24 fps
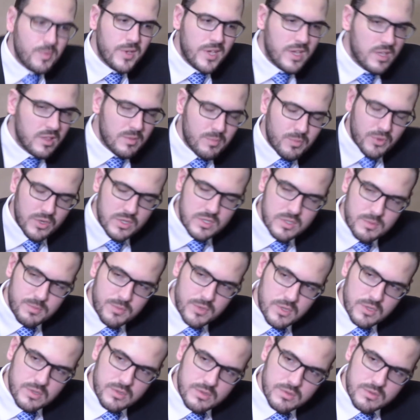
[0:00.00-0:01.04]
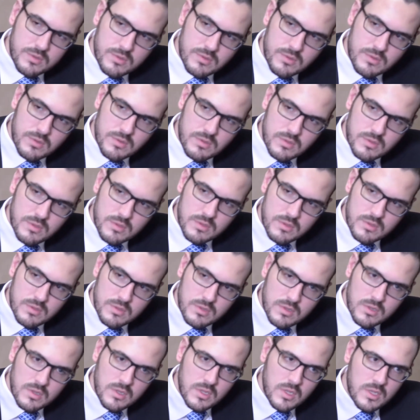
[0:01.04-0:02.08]
parents had created
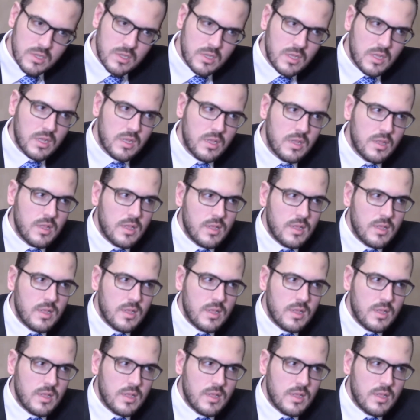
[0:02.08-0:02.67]
10 different